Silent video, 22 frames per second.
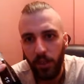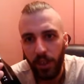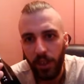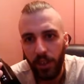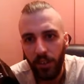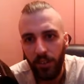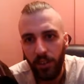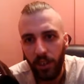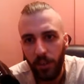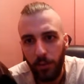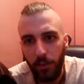
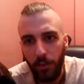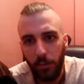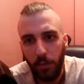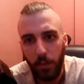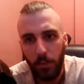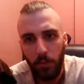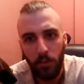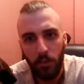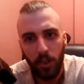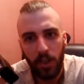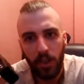reader seems to
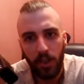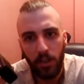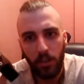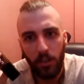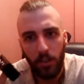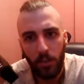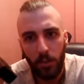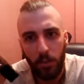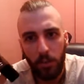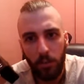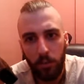be pretty
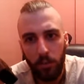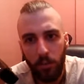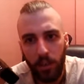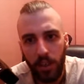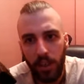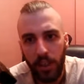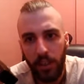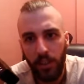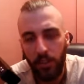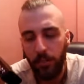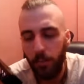
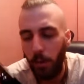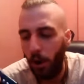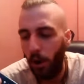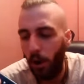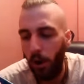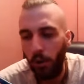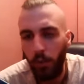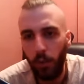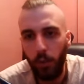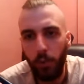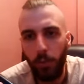spot
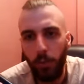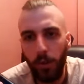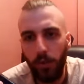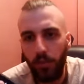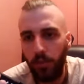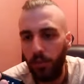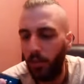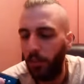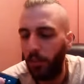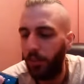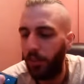on
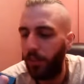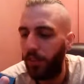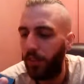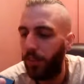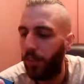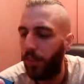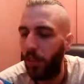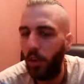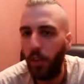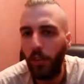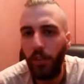almost on
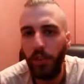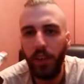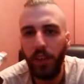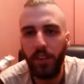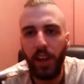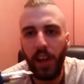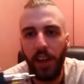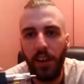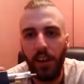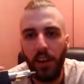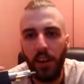
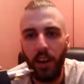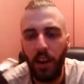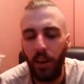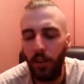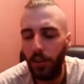this Hannah